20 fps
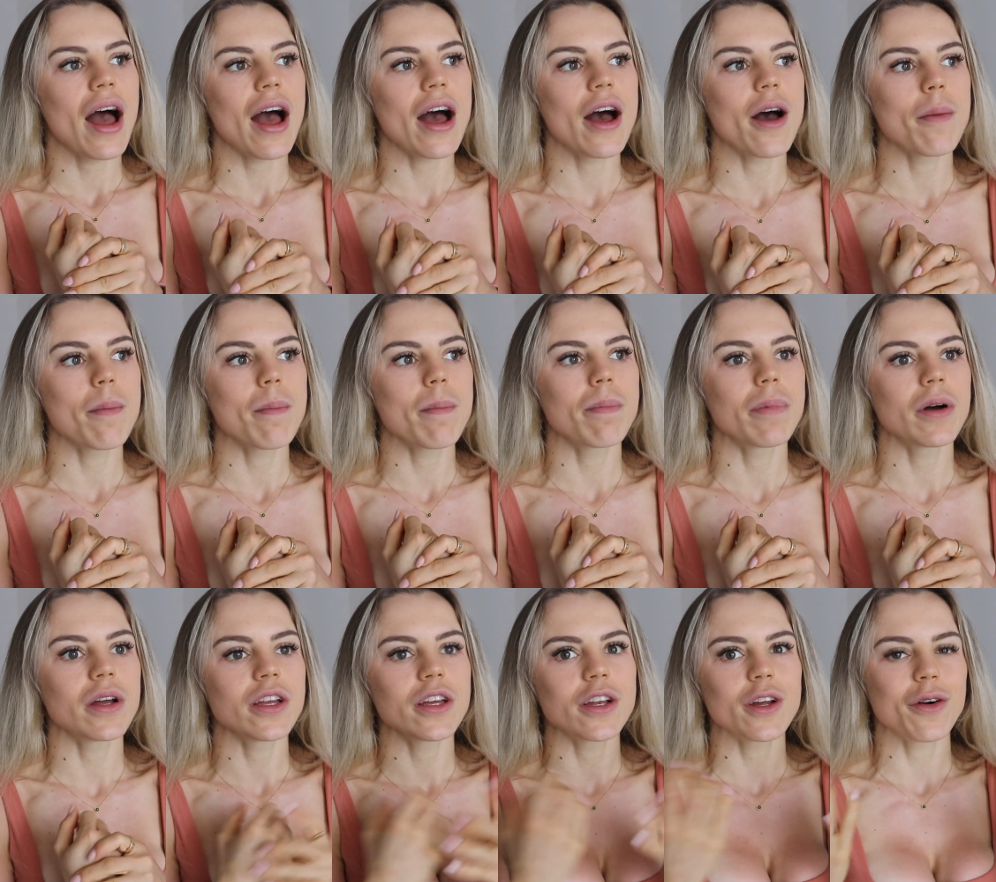Um,
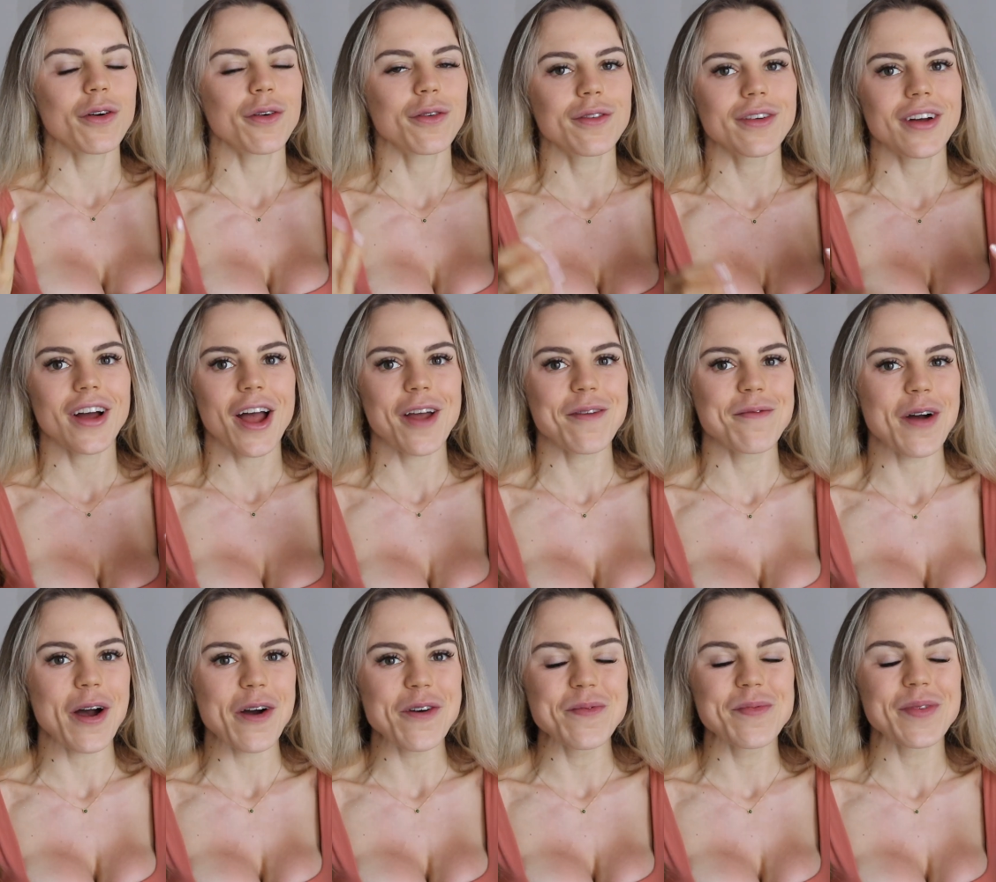but you know, I'm
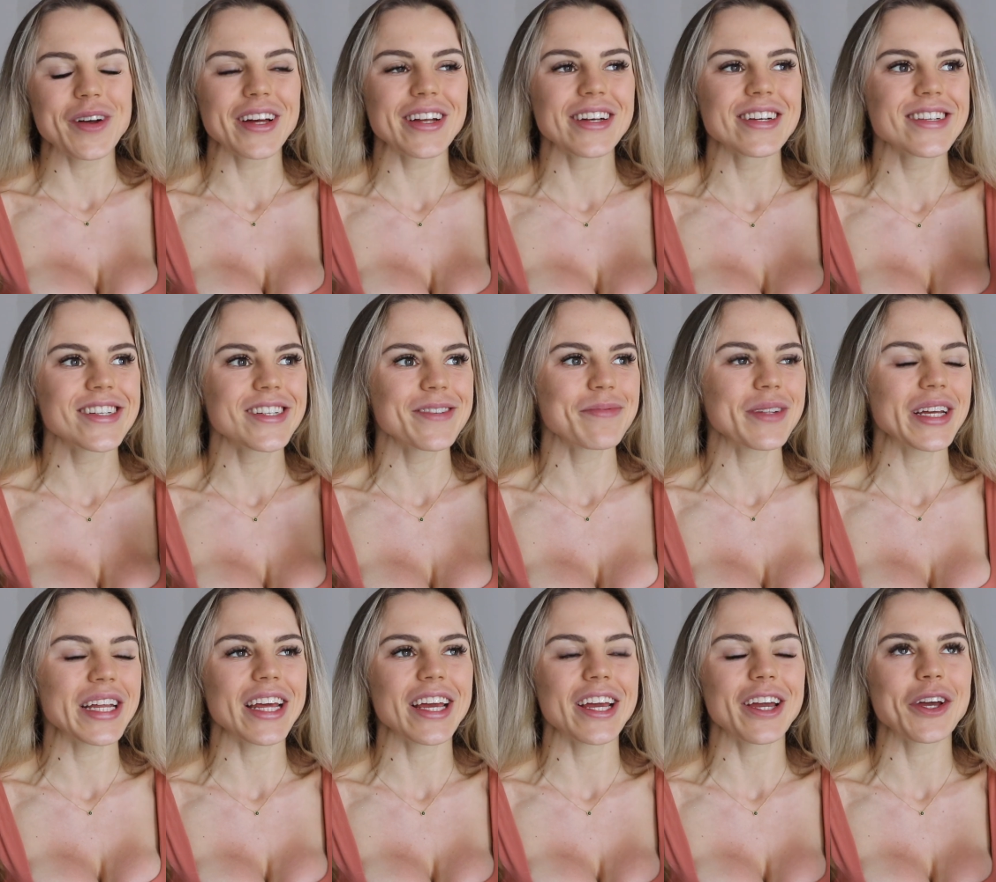open to
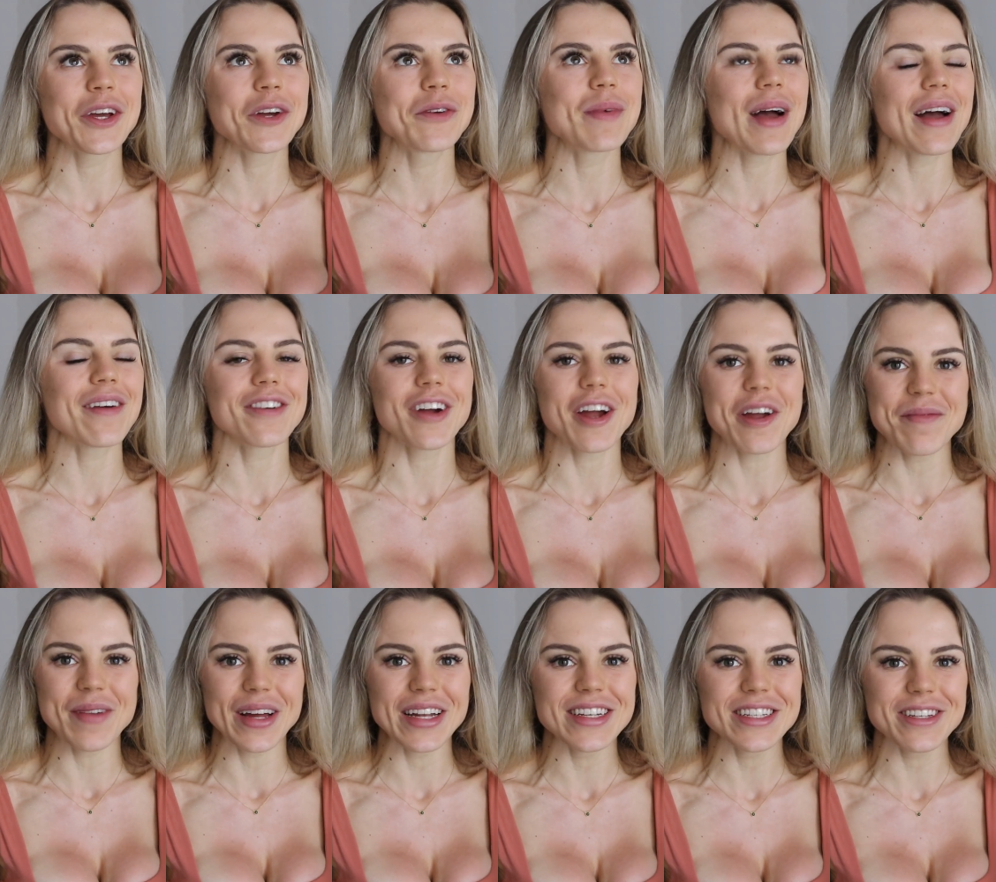meeting whomever I
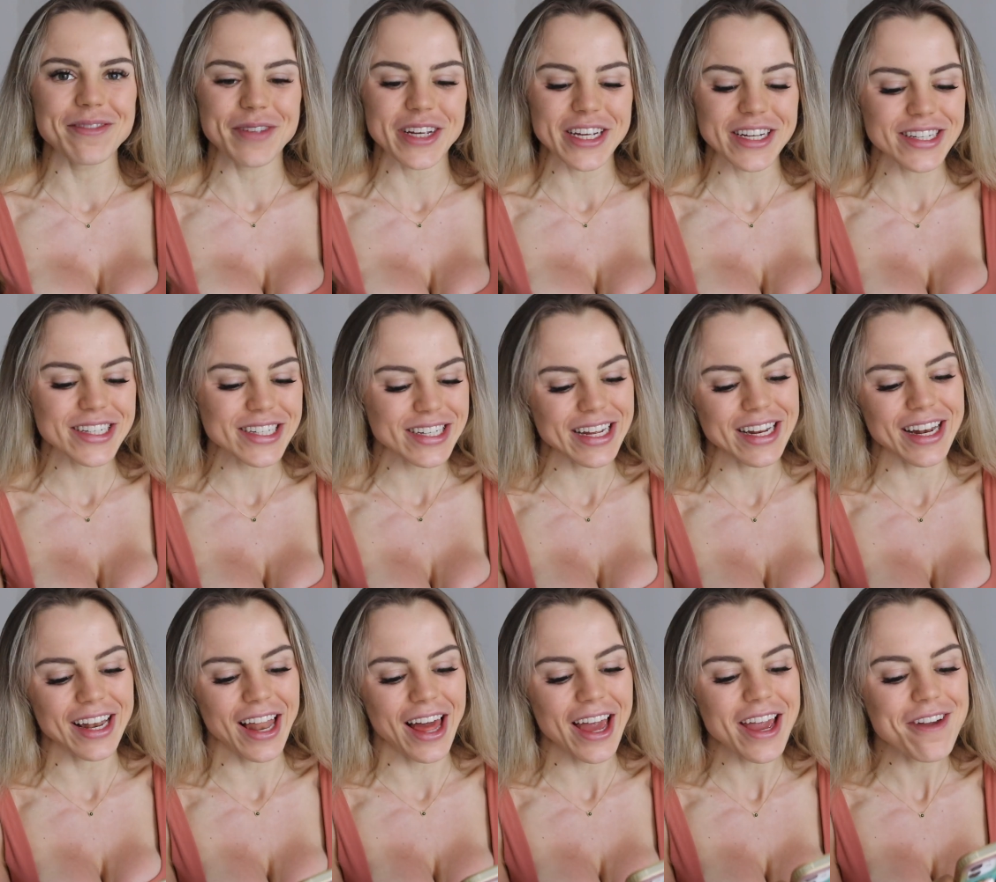meant to meet
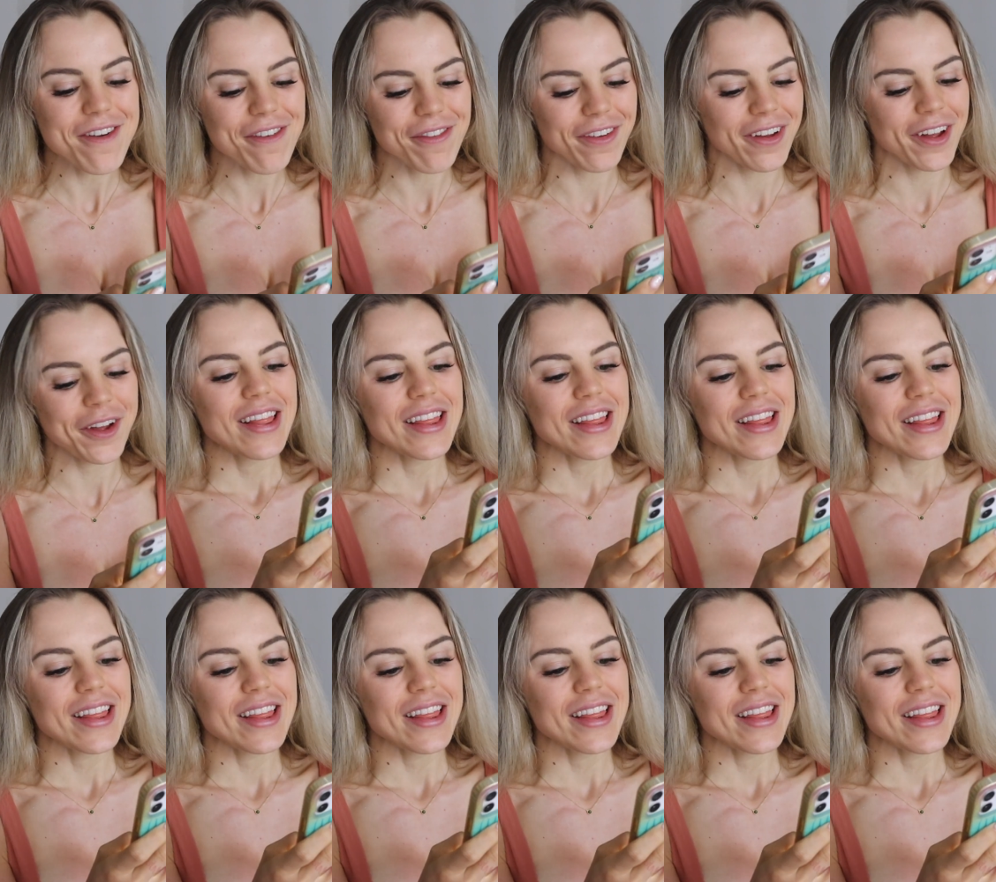in life.